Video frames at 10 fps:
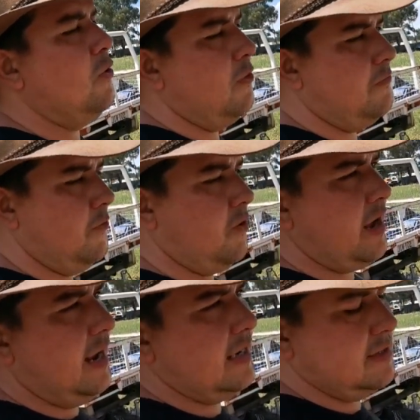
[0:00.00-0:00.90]
All 4
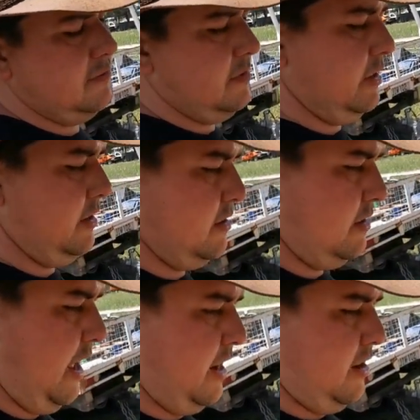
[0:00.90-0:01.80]
cars that we
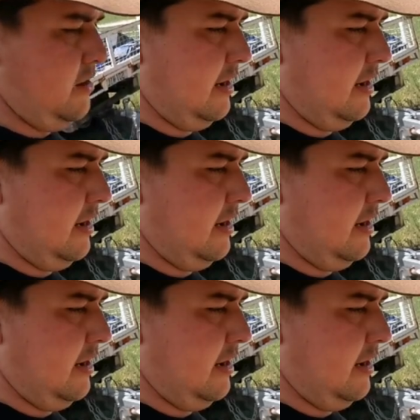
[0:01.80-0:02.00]
entered